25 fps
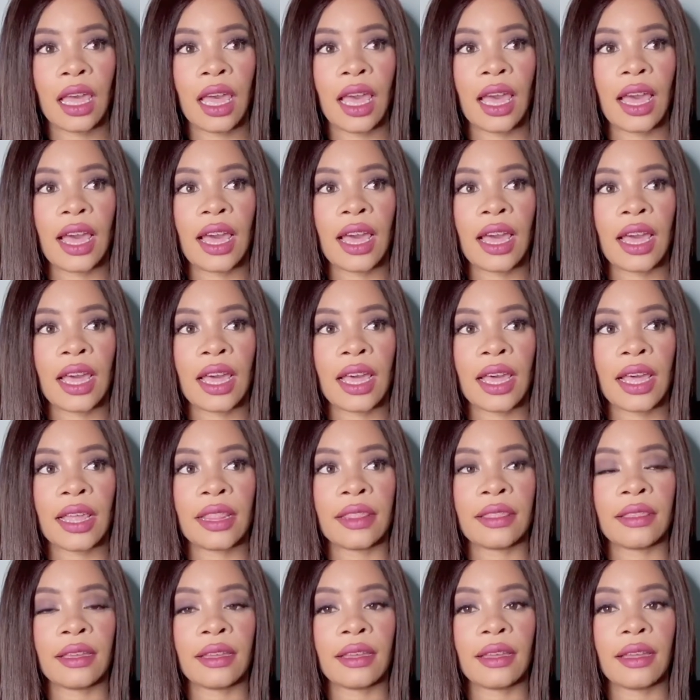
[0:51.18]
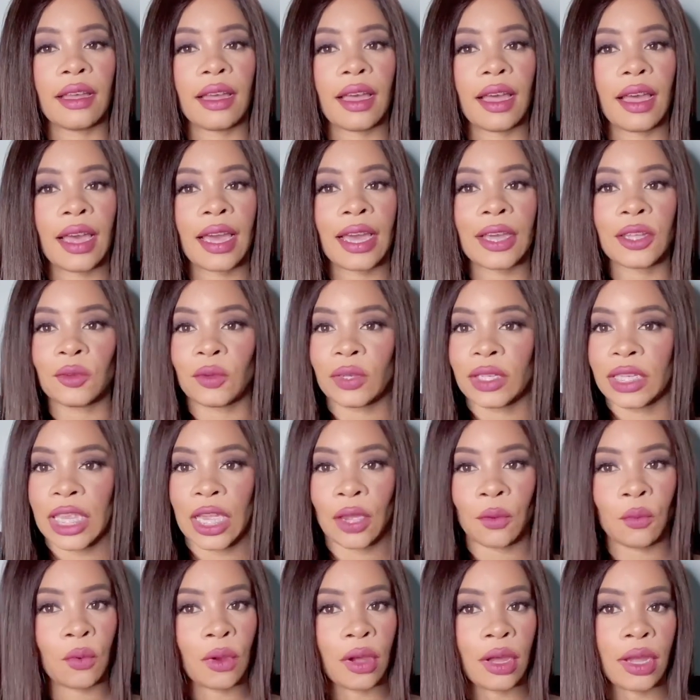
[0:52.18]
And I don't care
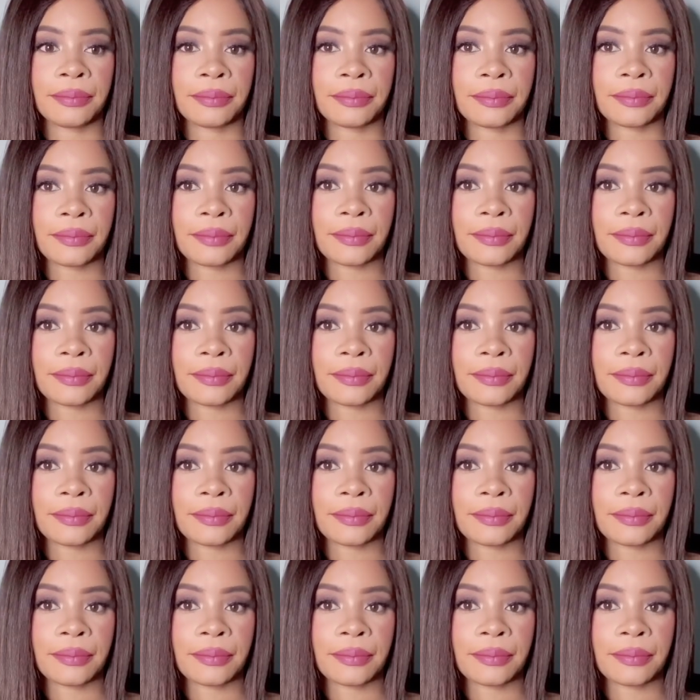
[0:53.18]
what